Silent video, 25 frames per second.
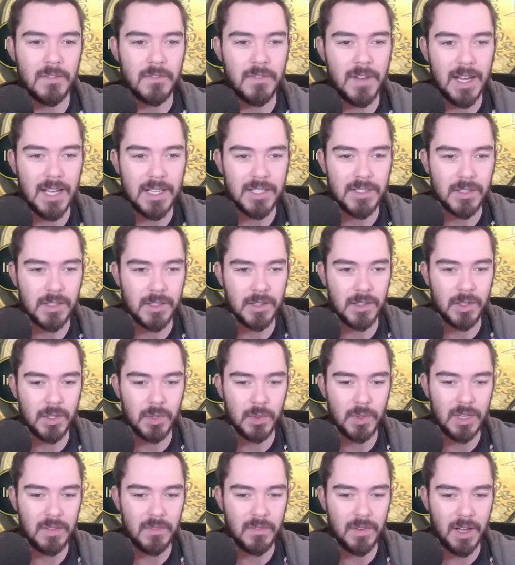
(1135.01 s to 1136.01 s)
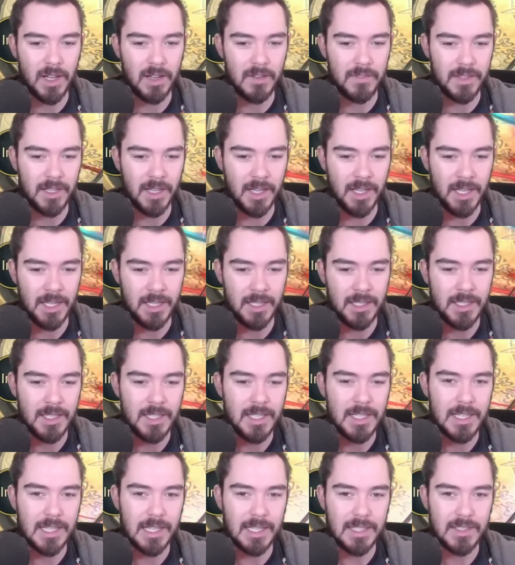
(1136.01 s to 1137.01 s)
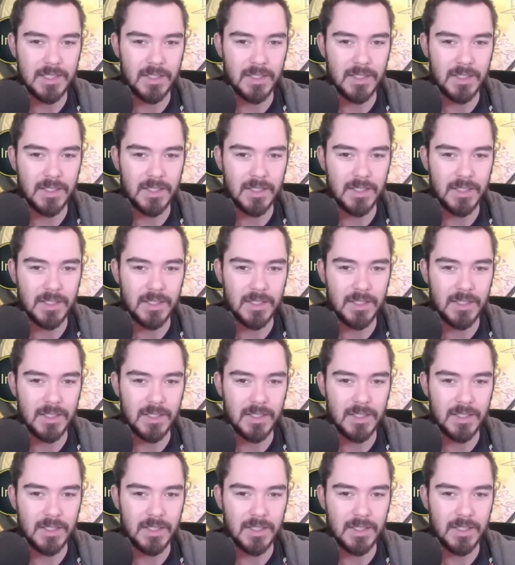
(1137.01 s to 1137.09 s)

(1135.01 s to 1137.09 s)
faster than 359. That's